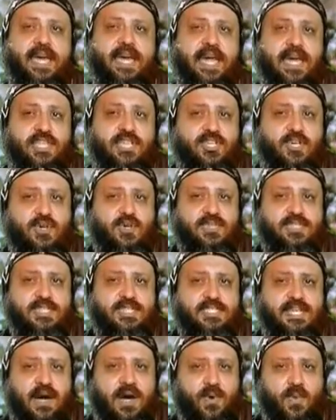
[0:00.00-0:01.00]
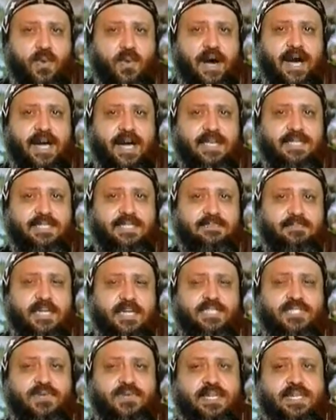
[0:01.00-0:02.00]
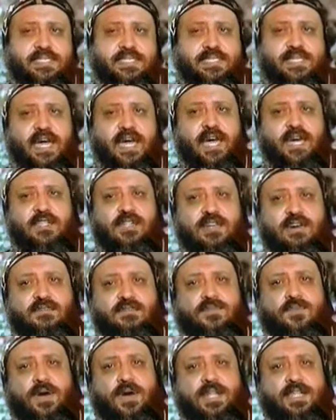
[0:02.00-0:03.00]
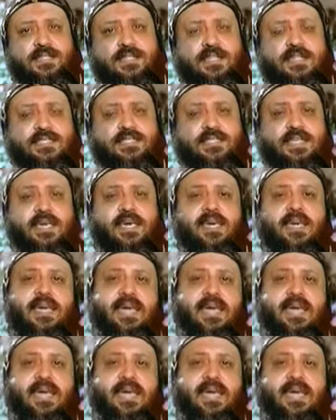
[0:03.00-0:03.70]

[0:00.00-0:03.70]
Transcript: and uses a wise measuring scale of qualities